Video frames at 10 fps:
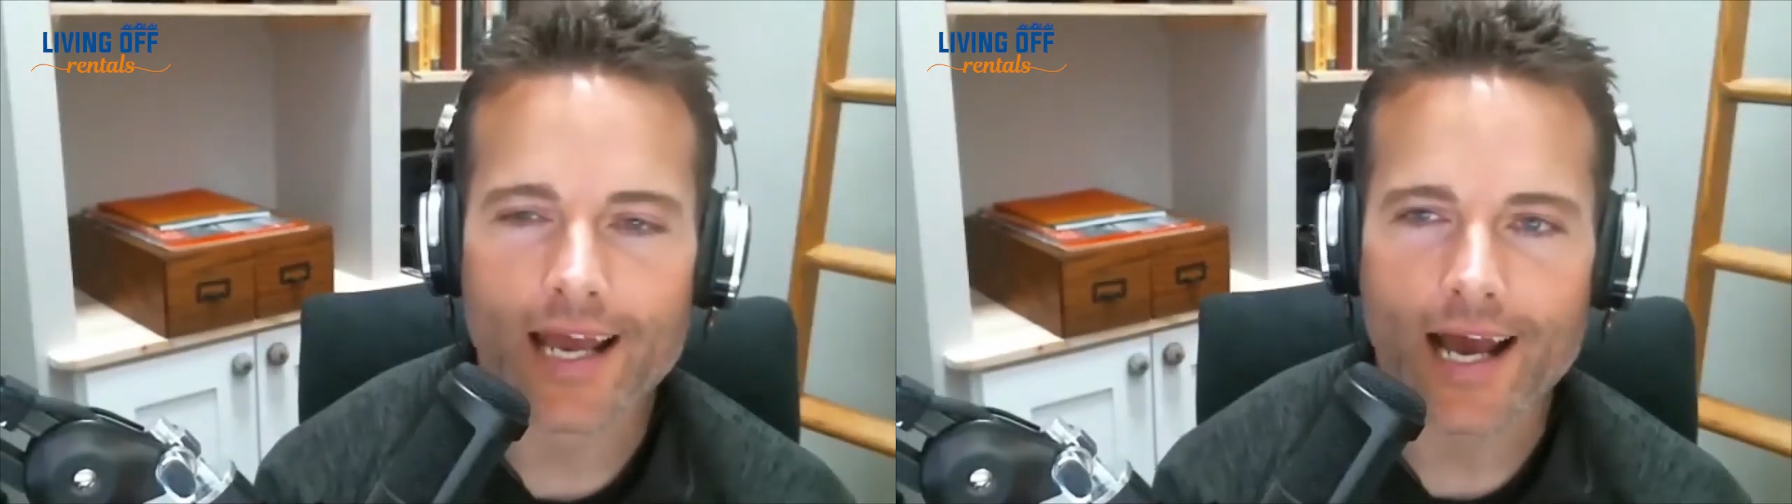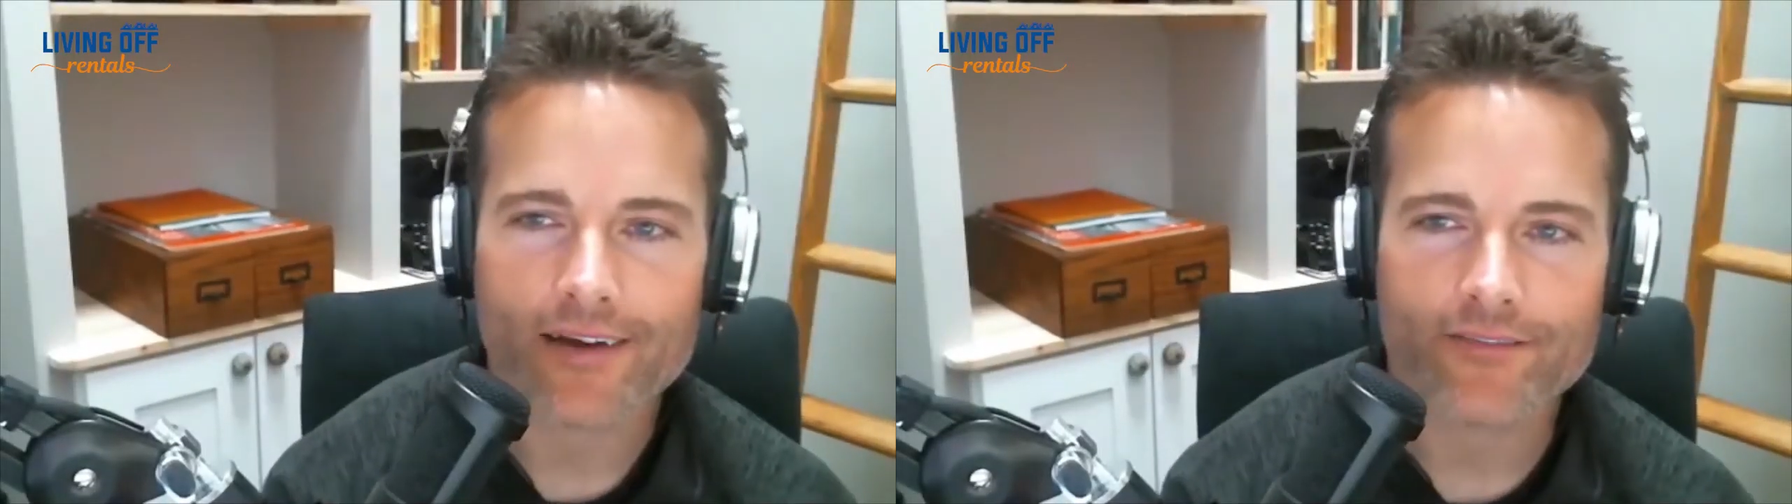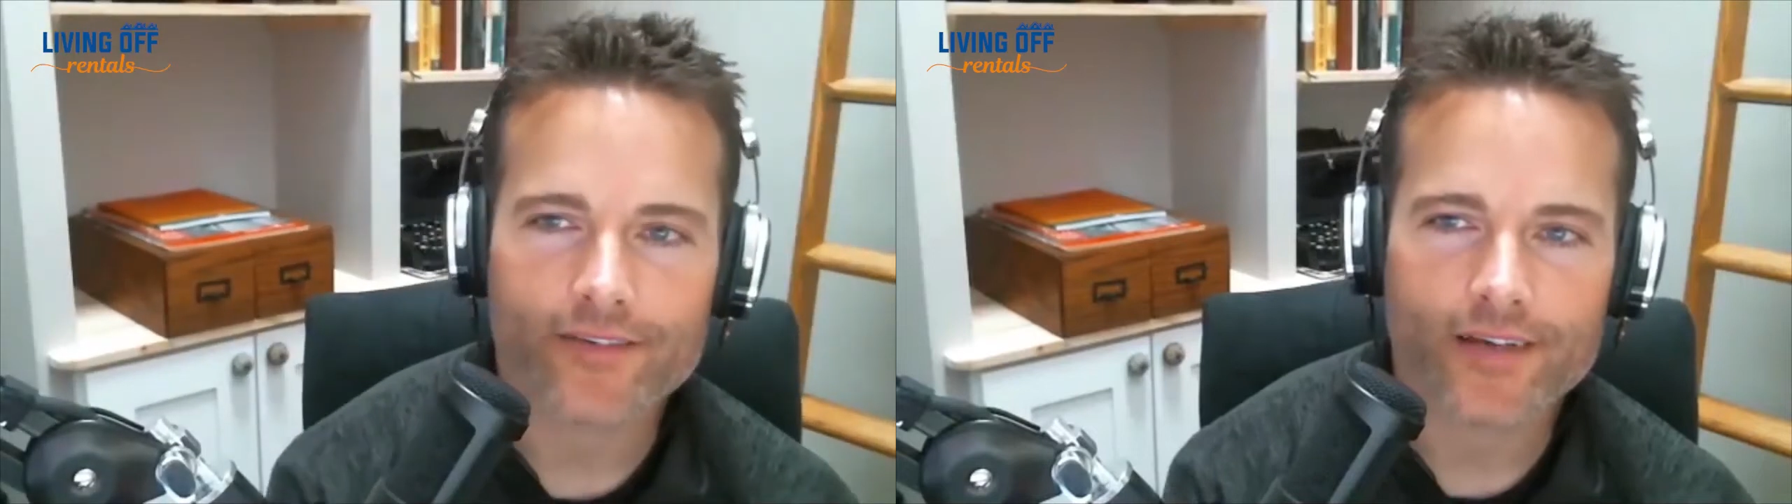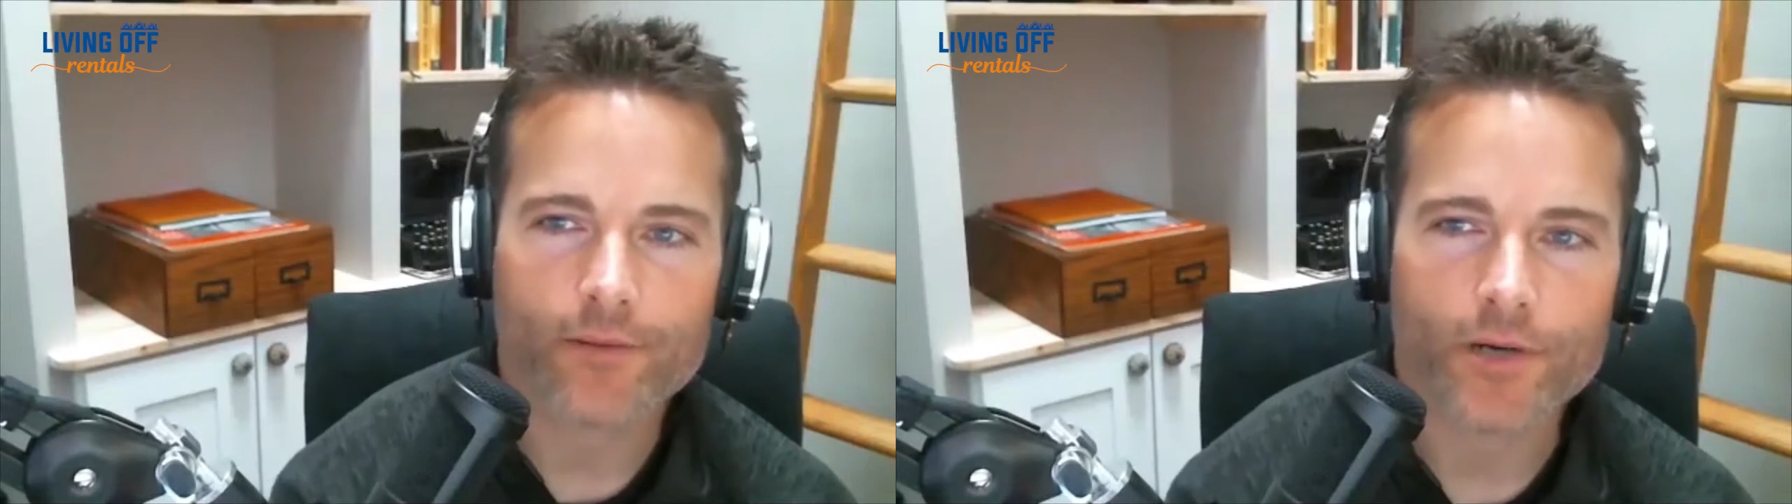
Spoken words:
that's awesome.